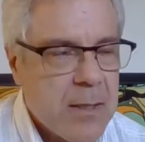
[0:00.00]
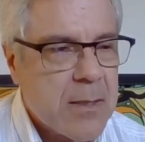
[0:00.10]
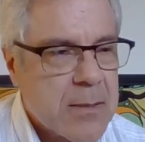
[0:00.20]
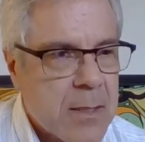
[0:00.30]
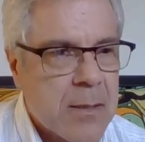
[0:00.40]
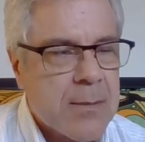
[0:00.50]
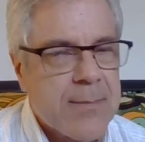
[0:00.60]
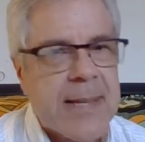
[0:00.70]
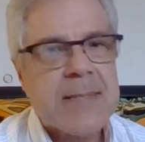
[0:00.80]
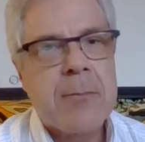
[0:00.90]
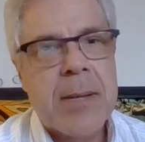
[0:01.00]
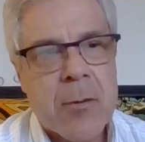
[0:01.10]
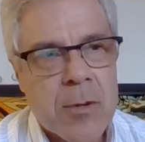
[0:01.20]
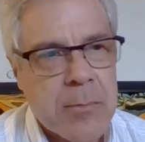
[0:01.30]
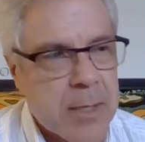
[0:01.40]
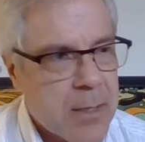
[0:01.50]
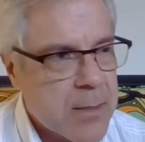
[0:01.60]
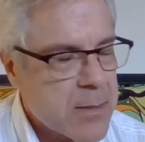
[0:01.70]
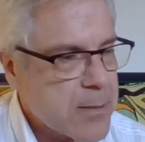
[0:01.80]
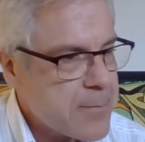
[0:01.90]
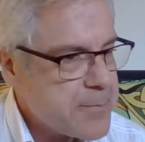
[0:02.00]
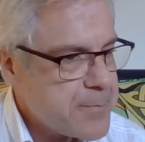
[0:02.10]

So that's a big one, because